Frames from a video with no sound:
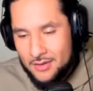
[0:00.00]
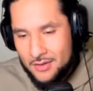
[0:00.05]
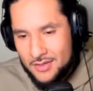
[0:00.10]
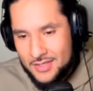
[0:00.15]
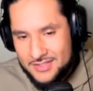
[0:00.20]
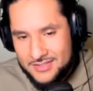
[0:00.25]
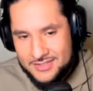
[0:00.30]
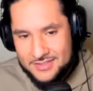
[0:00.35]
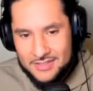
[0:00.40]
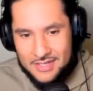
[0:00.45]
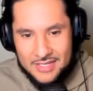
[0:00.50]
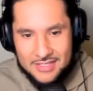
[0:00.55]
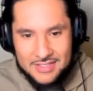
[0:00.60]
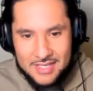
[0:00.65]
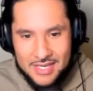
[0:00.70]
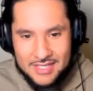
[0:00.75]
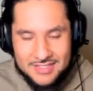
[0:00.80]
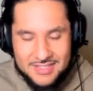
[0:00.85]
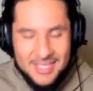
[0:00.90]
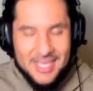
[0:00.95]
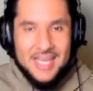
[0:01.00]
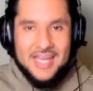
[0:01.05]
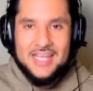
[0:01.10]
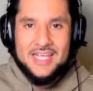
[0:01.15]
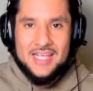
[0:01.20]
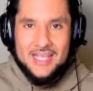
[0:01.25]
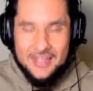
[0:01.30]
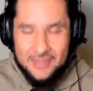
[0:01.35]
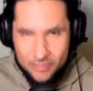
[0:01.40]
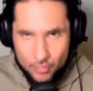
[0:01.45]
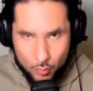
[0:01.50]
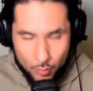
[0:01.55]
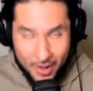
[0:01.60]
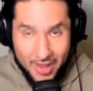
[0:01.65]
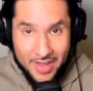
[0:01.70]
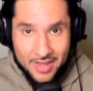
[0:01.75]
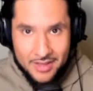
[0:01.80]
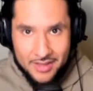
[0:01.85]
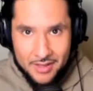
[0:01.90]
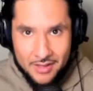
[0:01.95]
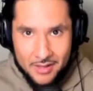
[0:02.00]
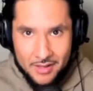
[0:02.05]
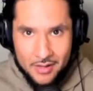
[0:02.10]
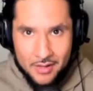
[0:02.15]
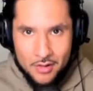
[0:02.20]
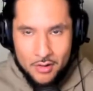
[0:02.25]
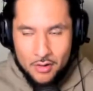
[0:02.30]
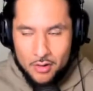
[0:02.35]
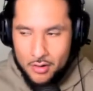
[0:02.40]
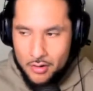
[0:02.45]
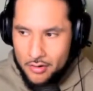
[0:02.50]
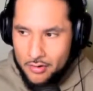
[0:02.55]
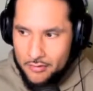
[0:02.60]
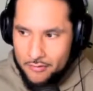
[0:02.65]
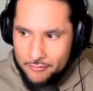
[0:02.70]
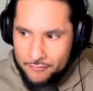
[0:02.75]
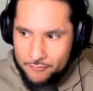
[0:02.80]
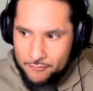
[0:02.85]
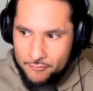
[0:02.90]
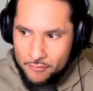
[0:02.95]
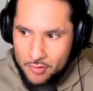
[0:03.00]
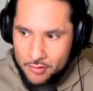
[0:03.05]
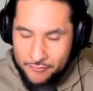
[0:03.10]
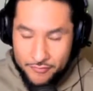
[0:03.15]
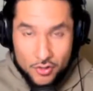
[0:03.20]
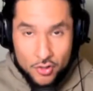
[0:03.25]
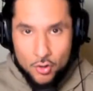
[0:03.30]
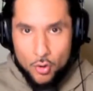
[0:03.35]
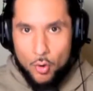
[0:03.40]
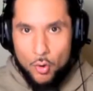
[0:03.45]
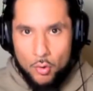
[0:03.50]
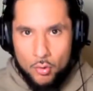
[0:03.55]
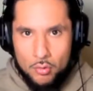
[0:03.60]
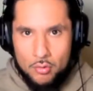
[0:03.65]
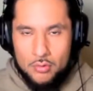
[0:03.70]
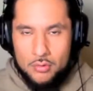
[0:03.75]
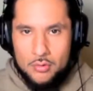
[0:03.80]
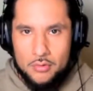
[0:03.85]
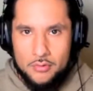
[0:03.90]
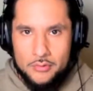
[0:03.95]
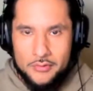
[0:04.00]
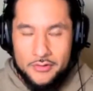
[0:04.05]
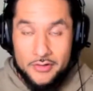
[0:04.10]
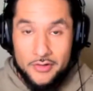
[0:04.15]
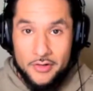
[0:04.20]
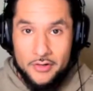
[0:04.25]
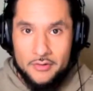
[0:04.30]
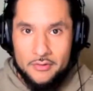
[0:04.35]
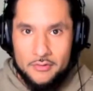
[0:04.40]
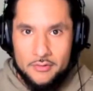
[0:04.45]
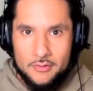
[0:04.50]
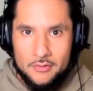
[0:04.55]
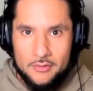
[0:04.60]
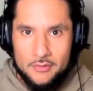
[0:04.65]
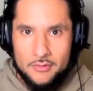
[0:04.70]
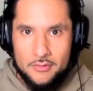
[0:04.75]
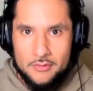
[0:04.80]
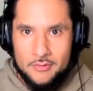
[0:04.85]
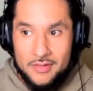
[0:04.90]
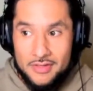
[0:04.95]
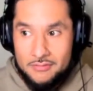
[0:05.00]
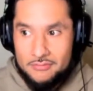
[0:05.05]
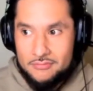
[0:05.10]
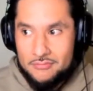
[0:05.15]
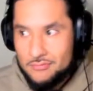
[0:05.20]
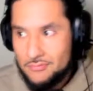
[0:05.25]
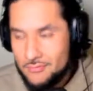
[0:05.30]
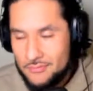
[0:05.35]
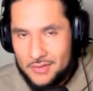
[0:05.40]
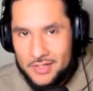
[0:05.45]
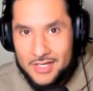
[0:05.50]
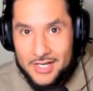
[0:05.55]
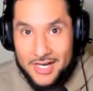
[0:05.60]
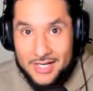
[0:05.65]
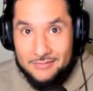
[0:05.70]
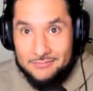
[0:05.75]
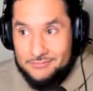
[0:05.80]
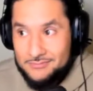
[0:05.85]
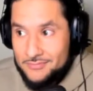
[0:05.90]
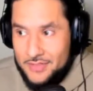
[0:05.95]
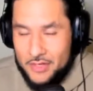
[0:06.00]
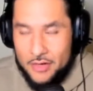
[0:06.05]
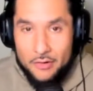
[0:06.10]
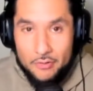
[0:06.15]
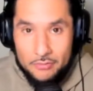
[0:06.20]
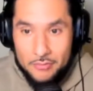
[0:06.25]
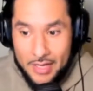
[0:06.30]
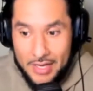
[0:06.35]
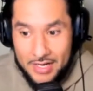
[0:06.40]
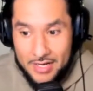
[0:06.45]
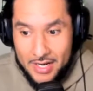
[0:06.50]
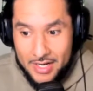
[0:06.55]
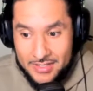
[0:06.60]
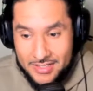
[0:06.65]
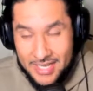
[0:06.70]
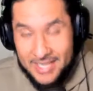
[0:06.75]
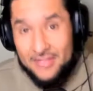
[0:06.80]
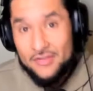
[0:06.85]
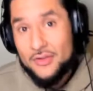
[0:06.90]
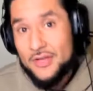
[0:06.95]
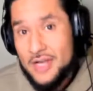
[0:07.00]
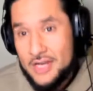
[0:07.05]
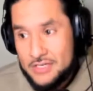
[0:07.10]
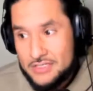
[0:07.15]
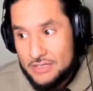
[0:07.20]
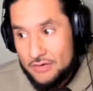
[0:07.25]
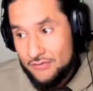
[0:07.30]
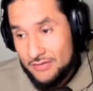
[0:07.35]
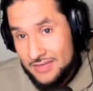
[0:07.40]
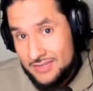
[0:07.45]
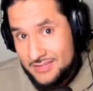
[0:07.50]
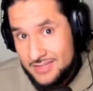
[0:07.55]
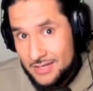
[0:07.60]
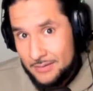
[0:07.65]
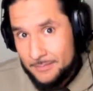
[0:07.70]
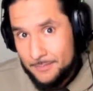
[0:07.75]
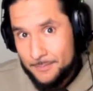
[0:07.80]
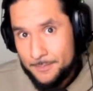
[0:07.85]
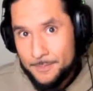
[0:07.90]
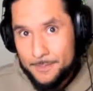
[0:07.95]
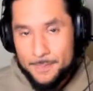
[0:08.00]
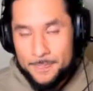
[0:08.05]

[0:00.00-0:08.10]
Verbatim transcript: It's it, it's getting in the way of of your goal. You know, it, it you know, and, and take a look at yourself. Is it?